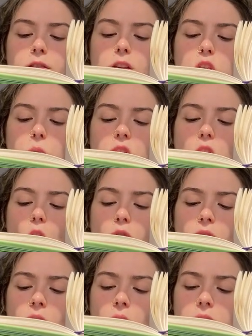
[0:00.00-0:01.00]
that she would call
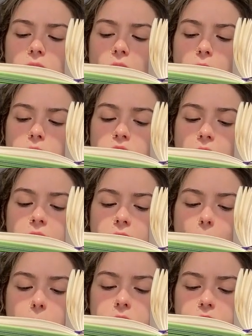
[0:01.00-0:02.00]
for her in the carriage at any
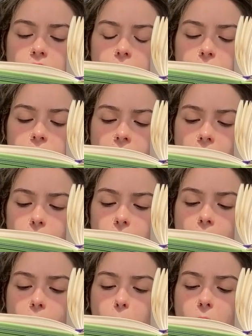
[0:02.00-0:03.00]
hour that Jane would name,
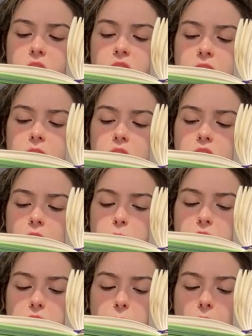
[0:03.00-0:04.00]
mentioning that she had
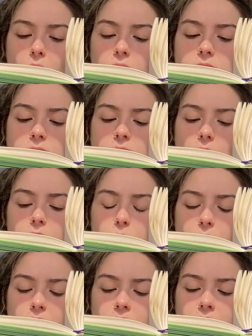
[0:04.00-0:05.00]
Mr. Perry's decided
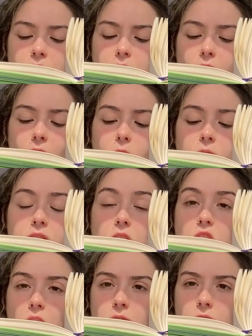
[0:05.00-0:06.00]
opinion in favor of
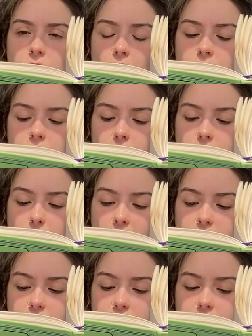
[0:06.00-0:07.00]
such exercise for his
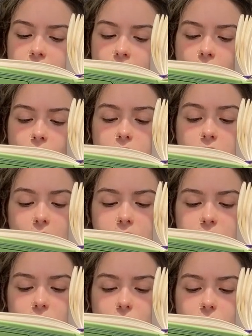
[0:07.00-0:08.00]
patient. The
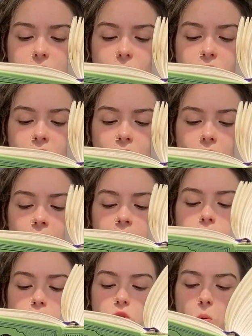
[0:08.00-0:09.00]
answer was only in
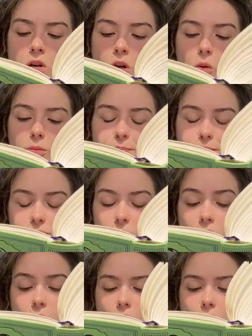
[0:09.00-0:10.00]
this short note.
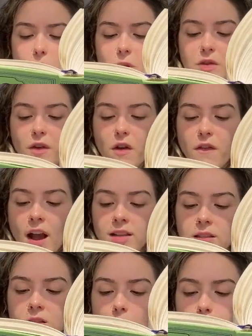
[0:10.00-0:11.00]
Miss
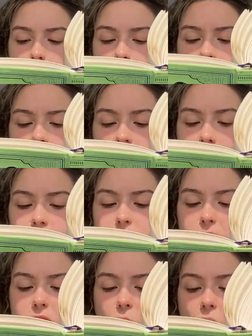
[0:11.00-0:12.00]
Fairfax's compliments and thanks,
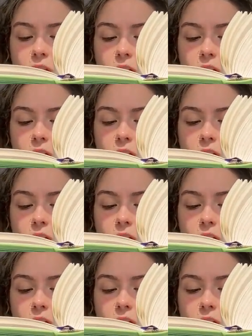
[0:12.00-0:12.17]
but is quite